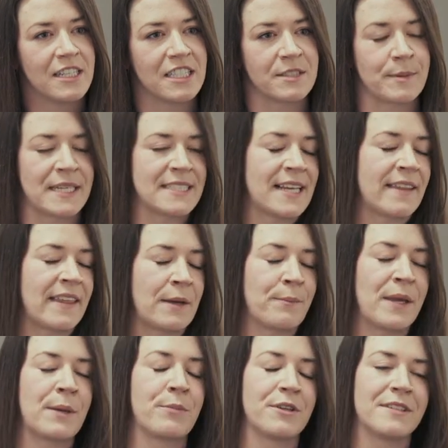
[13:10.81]
just because I
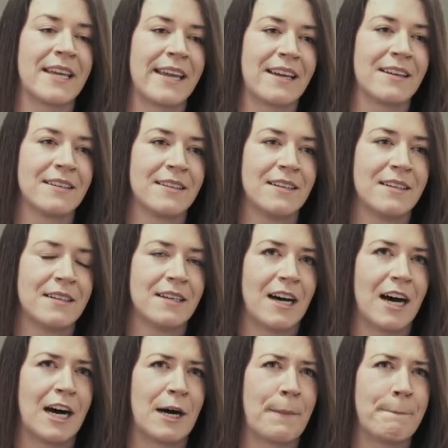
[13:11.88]
think people
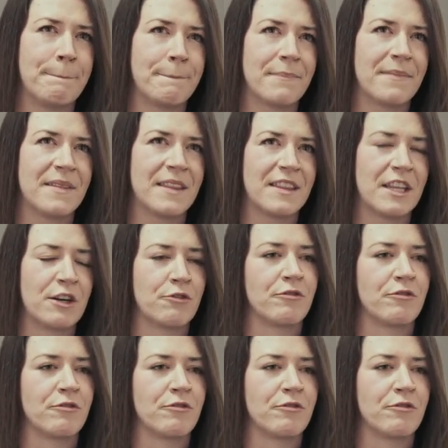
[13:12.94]
they